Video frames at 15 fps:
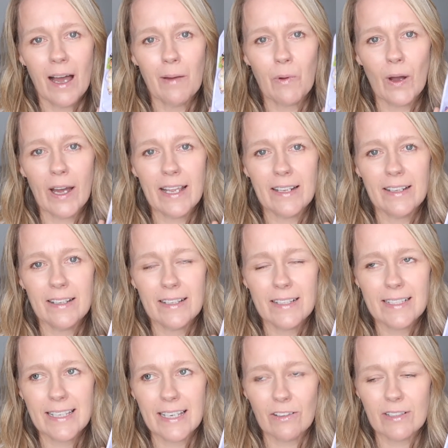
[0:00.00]
quite
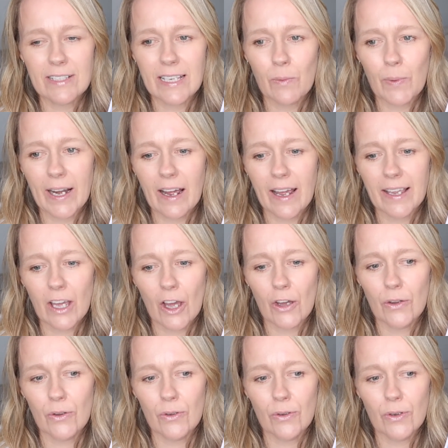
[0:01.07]
guilty when I
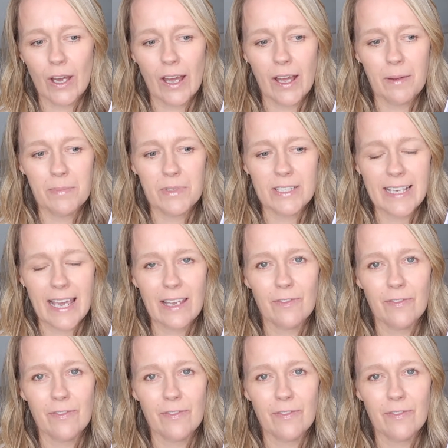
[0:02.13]
go to take